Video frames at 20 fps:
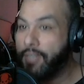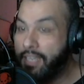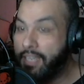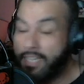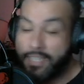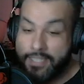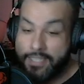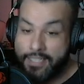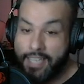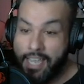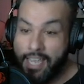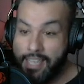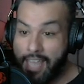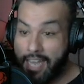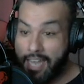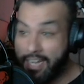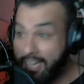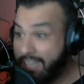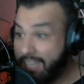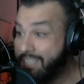He can say
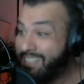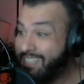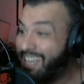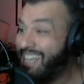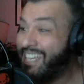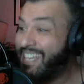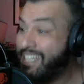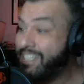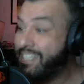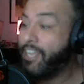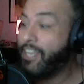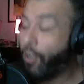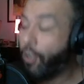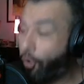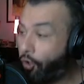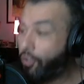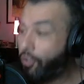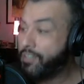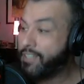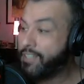that. He can say he's the
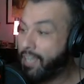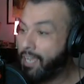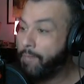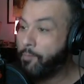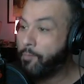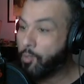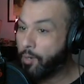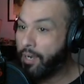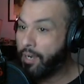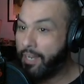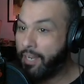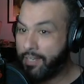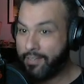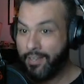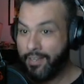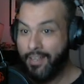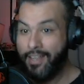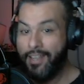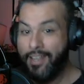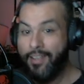all-time
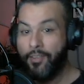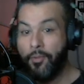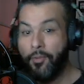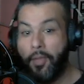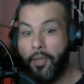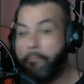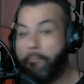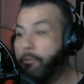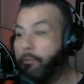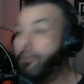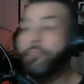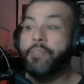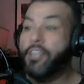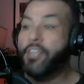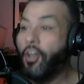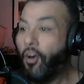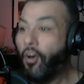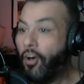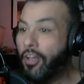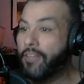great. You have put him
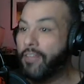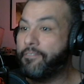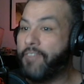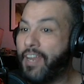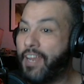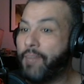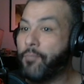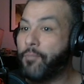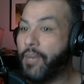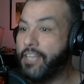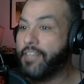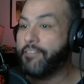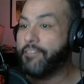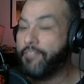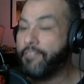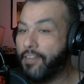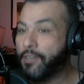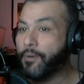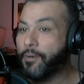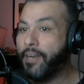in the Hall of Fame right the
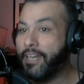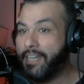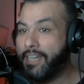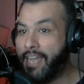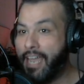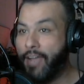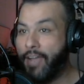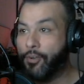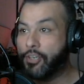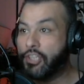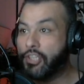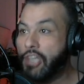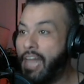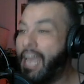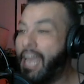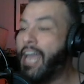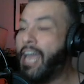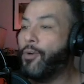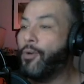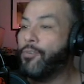fuck right now.
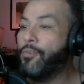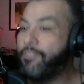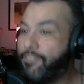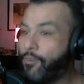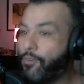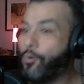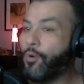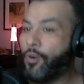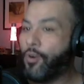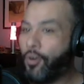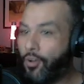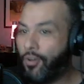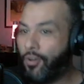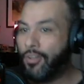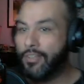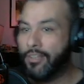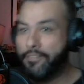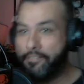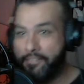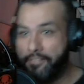Clown for
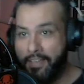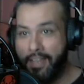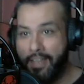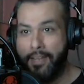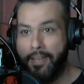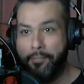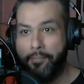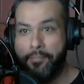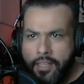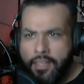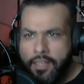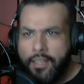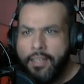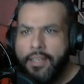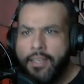Hall of Fame.